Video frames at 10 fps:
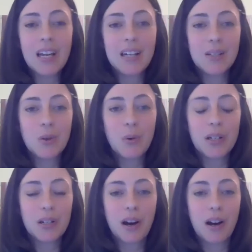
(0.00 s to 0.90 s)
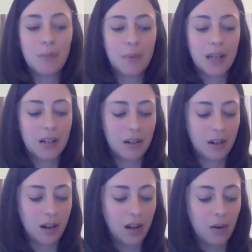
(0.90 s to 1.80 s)
And it's going to come
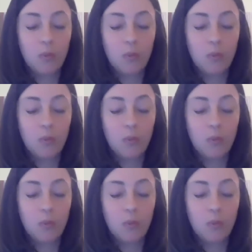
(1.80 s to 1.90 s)
in a